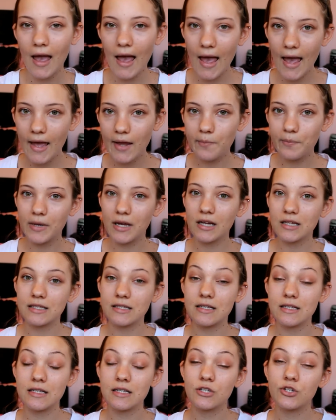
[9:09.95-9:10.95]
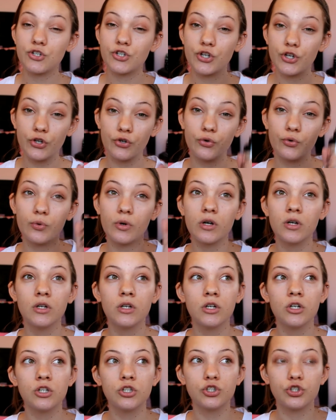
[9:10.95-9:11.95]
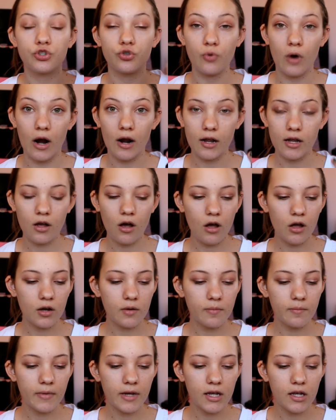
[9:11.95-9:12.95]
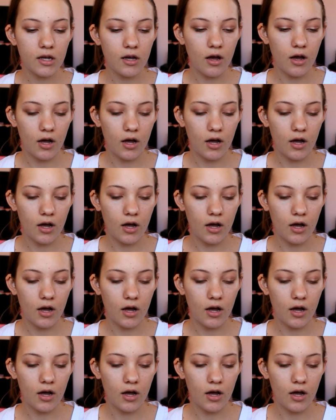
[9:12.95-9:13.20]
And because this is too drying on me,